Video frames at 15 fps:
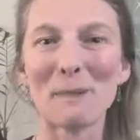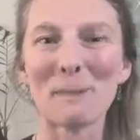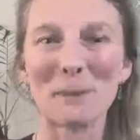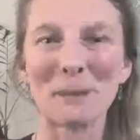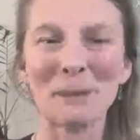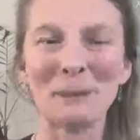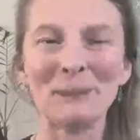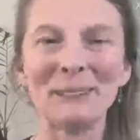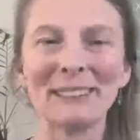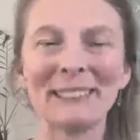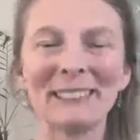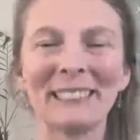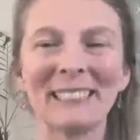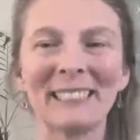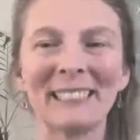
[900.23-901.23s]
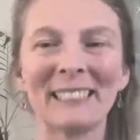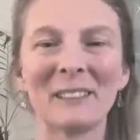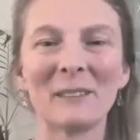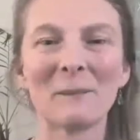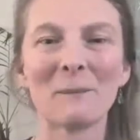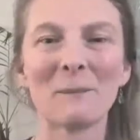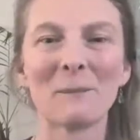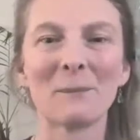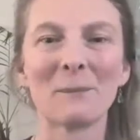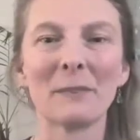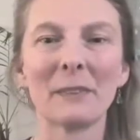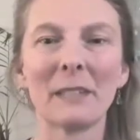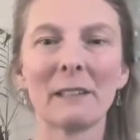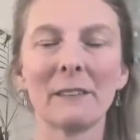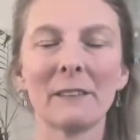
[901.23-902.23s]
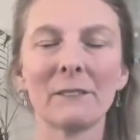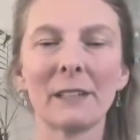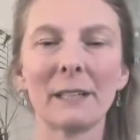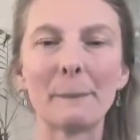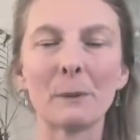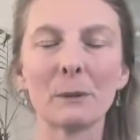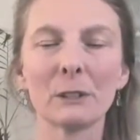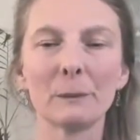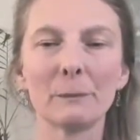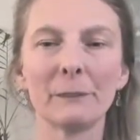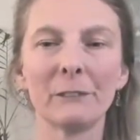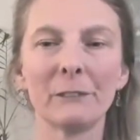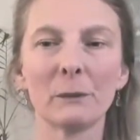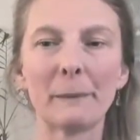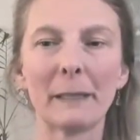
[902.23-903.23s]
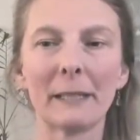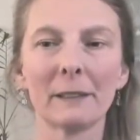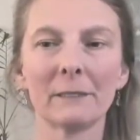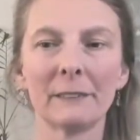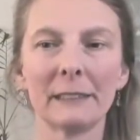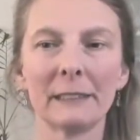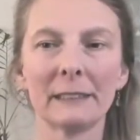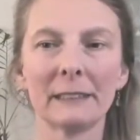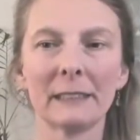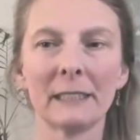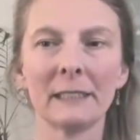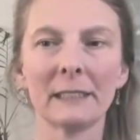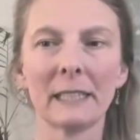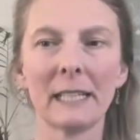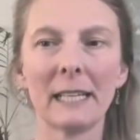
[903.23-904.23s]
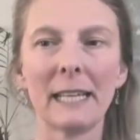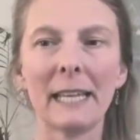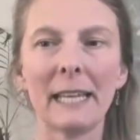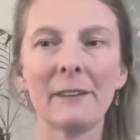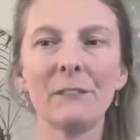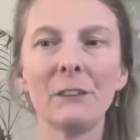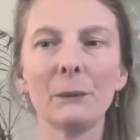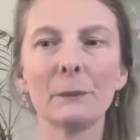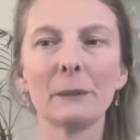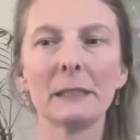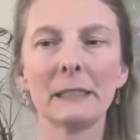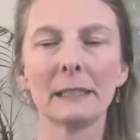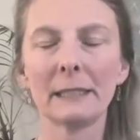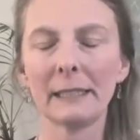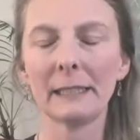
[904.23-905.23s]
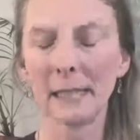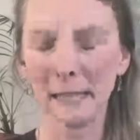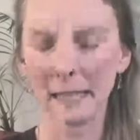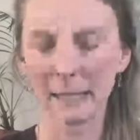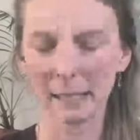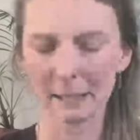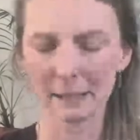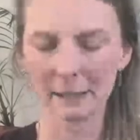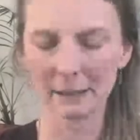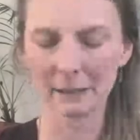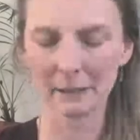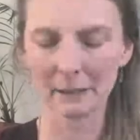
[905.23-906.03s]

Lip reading: bum bones. They're at the very bottom of your pelvis. And if you were to think